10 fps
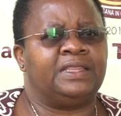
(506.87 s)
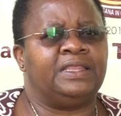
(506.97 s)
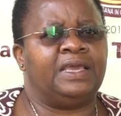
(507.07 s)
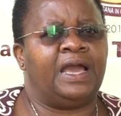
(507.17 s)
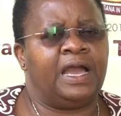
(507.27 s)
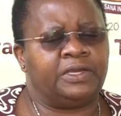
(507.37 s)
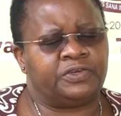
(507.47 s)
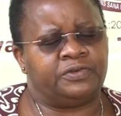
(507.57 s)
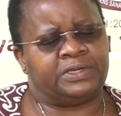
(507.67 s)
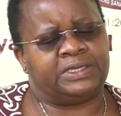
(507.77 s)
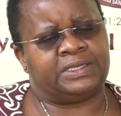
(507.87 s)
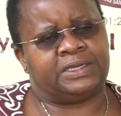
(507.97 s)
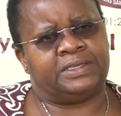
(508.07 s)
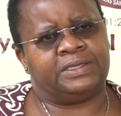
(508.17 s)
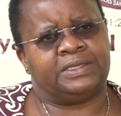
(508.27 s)
the action
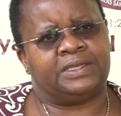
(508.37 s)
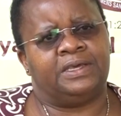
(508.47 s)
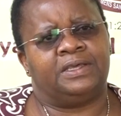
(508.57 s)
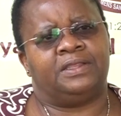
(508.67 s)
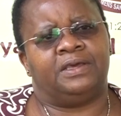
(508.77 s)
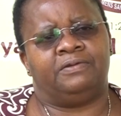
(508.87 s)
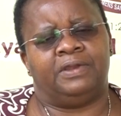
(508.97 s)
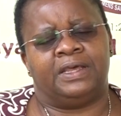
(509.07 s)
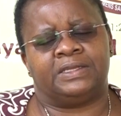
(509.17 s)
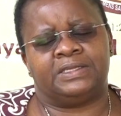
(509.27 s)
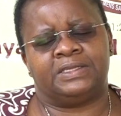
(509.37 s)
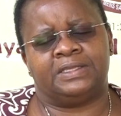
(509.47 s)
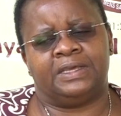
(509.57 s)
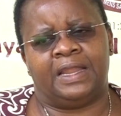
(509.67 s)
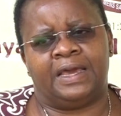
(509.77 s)
researches that will
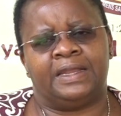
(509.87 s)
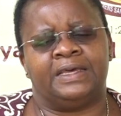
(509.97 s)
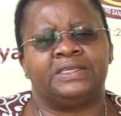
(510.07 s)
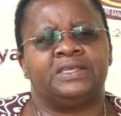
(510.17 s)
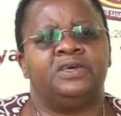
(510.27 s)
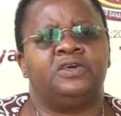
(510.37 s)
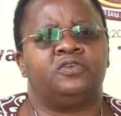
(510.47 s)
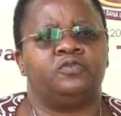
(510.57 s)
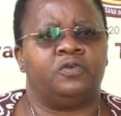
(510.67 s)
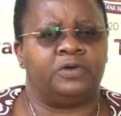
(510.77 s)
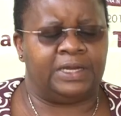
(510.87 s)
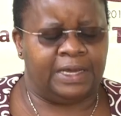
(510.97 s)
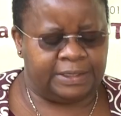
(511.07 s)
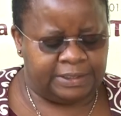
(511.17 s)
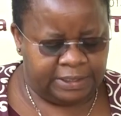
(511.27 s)
assist the learners to
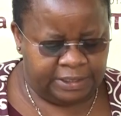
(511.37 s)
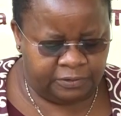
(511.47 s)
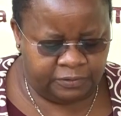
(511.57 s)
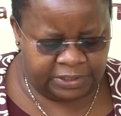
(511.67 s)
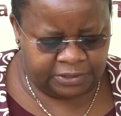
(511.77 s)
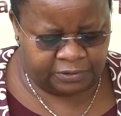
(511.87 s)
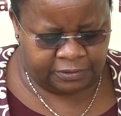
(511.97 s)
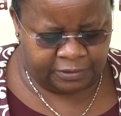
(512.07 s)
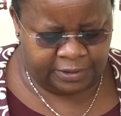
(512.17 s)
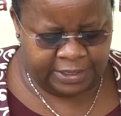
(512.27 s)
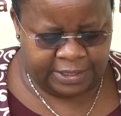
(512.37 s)
conduct educational